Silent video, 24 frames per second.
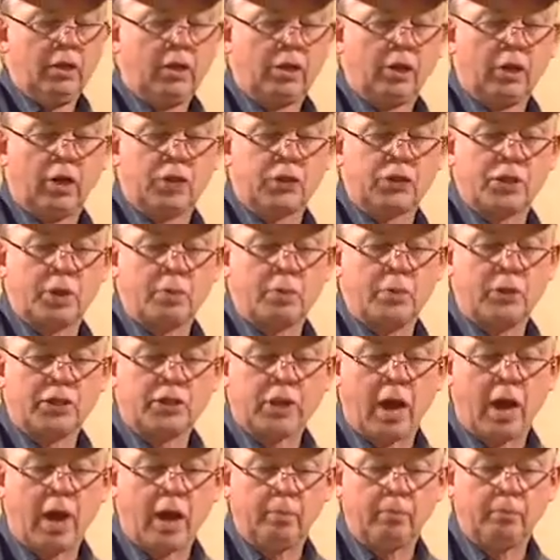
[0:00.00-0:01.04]
close up your
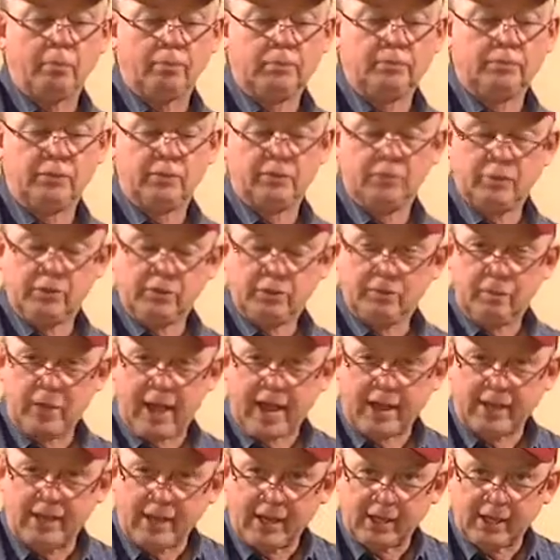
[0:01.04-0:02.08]
top, it's
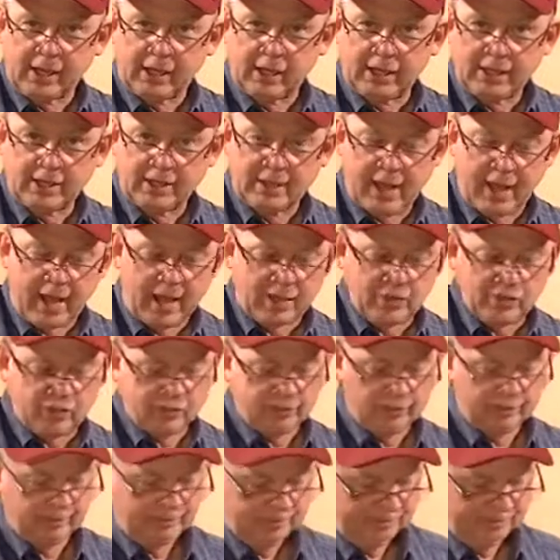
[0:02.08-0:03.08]
magnetically attached,